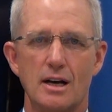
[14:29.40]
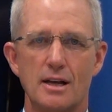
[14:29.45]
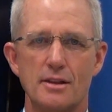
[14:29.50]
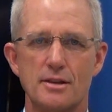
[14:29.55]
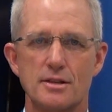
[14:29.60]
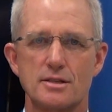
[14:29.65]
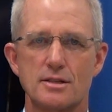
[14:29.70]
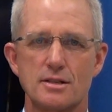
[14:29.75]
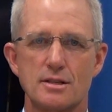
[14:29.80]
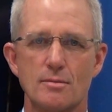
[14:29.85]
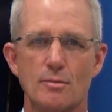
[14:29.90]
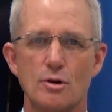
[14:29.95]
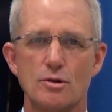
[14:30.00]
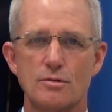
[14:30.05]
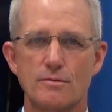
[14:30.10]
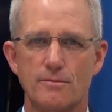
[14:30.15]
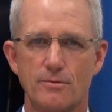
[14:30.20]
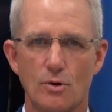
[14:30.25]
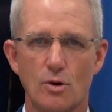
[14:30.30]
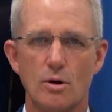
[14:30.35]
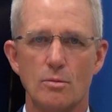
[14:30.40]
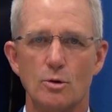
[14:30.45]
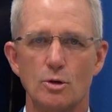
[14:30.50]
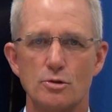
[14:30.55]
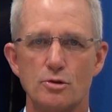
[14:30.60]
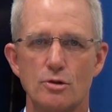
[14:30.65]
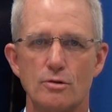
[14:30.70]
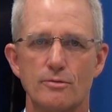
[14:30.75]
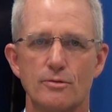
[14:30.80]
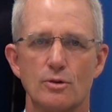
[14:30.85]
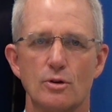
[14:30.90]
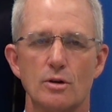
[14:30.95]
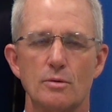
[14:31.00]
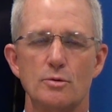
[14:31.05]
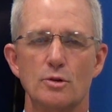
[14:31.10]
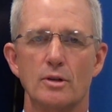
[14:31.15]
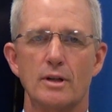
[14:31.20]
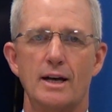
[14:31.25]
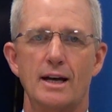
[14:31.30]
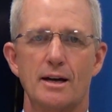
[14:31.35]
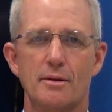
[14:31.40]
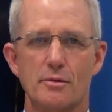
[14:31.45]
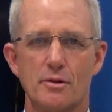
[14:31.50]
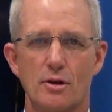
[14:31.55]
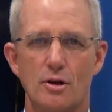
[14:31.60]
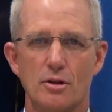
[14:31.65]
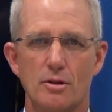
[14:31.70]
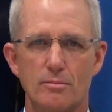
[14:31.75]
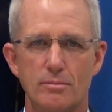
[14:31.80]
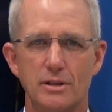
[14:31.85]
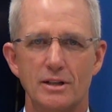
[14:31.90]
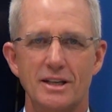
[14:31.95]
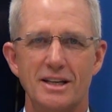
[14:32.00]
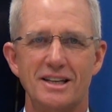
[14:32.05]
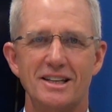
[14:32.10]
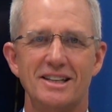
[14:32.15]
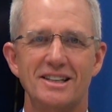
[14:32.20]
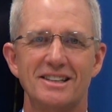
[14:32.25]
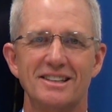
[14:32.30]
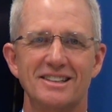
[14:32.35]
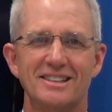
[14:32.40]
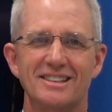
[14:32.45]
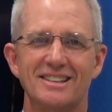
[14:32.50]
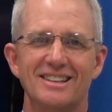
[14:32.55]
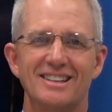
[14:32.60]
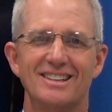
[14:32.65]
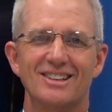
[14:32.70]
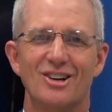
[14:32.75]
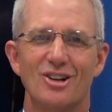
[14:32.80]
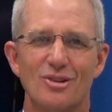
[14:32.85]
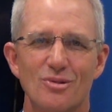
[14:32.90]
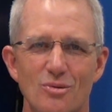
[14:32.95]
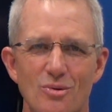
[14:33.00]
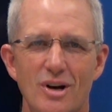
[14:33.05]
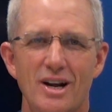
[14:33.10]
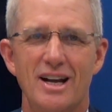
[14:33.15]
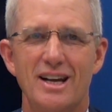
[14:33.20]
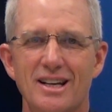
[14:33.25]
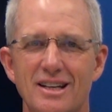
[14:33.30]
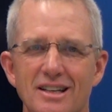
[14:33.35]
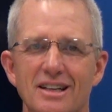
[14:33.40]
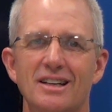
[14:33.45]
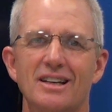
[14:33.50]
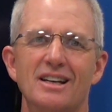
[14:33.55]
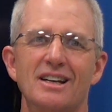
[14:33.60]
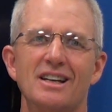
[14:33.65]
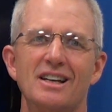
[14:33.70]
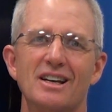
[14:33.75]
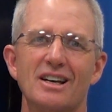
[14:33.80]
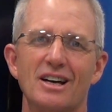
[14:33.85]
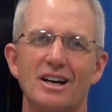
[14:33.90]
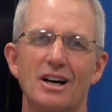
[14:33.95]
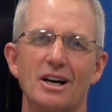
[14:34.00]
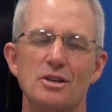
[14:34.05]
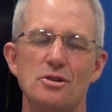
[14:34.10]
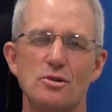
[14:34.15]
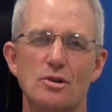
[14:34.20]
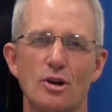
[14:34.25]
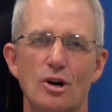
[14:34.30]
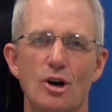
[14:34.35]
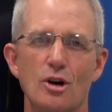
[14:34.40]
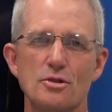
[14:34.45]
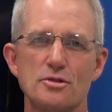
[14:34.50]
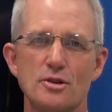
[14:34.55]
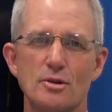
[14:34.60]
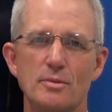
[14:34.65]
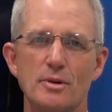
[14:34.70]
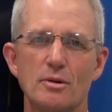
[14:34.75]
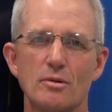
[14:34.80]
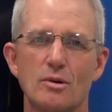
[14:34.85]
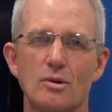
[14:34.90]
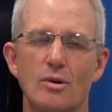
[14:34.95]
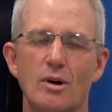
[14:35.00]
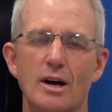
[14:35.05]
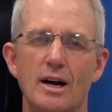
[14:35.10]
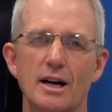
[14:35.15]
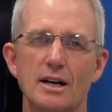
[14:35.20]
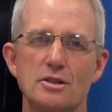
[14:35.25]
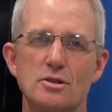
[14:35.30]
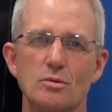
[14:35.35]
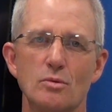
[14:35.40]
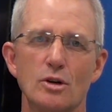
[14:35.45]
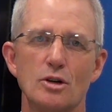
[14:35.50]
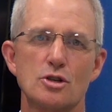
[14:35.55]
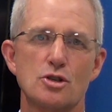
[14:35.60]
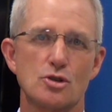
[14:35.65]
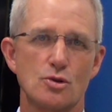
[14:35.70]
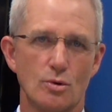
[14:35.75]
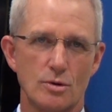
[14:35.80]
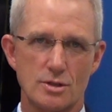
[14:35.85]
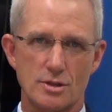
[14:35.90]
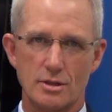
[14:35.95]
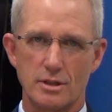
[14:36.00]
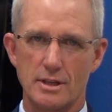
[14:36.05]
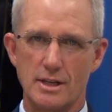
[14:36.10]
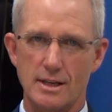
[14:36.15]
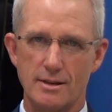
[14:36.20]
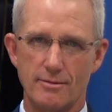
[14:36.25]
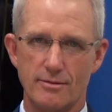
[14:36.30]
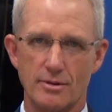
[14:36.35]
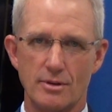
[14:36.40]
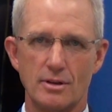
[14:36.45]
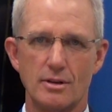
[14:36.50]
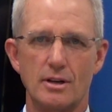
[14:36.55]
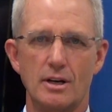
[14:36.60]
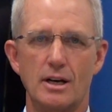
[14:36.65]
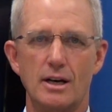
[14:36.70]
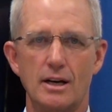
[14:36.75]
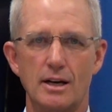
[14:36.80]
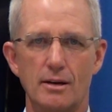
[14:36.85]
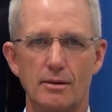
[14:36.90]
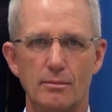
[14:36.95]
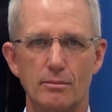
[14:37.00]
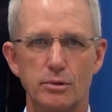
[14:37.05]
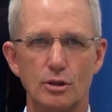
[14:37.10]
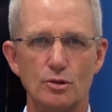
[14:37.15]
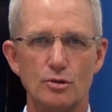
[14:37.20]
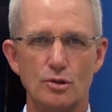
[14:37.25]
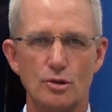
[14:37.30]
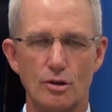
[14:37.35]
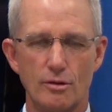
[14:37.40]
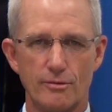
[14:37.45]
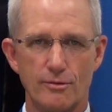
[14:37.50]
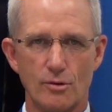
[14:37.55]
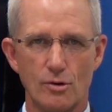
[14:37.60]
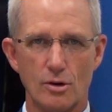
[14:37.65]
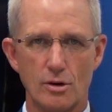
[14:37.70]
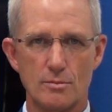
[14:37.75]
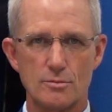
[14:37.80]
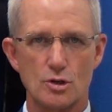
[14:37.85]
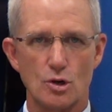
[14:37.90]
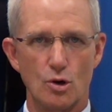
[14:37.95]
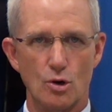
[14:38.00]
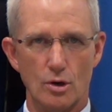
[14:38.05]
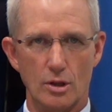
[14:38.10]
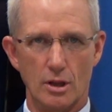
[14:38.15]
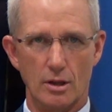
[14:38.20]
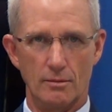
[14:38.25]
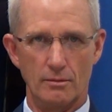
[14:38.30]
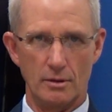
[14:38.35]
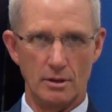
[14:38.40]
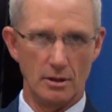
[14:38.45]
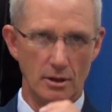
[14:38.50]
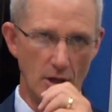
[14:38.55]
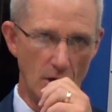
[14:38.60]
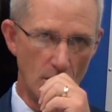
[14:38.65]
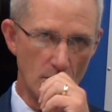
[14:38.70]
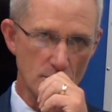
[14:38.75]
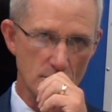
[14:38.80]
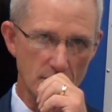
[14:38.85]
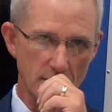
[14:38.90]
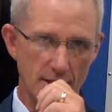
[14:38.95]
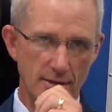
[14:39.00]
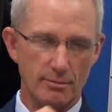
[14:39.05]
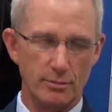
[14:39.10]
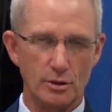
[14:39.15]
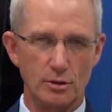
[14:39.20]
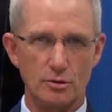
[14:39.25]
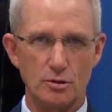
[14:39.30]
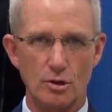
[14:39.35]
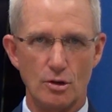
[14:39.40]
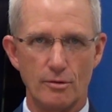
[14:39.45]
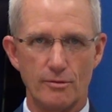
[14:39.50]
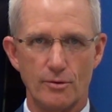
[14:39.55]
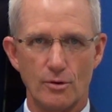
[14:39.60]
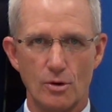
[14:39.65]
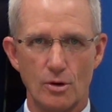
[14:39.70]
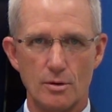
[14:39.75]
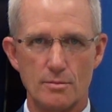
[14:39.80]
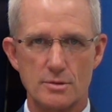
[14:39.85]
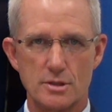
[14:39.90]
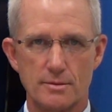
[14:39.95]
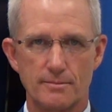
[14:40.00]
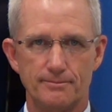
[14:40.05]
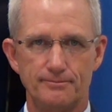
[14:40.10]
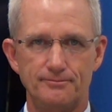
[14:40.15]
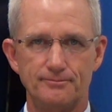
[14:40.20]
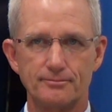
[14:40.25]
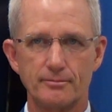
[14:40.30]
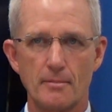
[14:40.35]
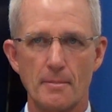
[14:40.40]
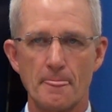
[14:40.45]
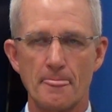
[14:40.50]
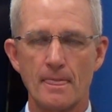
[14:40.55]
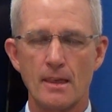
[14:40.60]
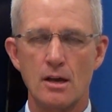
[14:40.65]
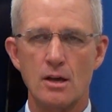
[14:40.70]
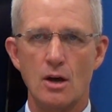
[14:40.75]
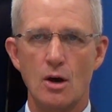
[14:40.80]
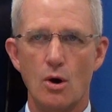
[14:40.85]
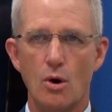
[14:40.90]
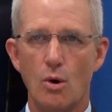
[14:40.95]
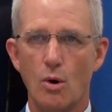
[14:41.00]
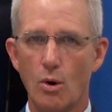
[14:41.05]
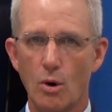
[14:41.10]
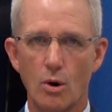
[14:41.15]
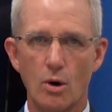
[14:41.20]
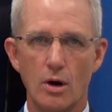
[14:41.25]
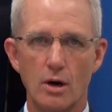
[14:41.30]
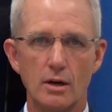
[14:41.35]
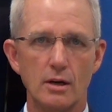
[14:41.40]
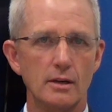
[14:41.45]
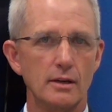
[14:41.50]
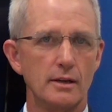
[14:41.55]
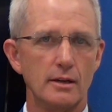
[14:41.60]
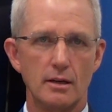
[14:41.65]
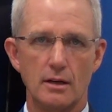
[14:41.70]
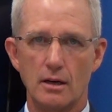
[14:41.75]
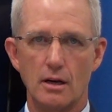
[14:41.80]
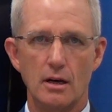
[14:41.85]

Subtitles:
This is the most formal uniform you'll have with all the bling and all the rank. You could also be required to wear short sleeve blue uniforms or long sleeve blue uniforms, or